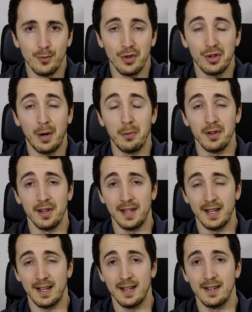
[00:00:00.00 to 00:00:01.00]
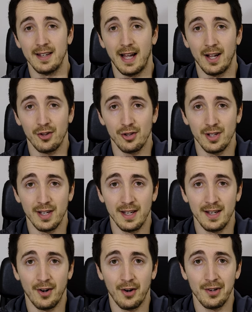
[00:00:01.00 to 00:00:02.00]
which I will link actually
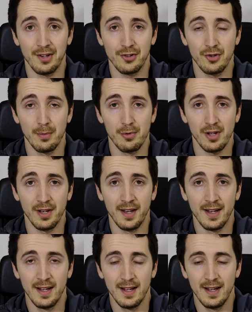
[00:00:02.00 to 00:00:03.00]
in our description,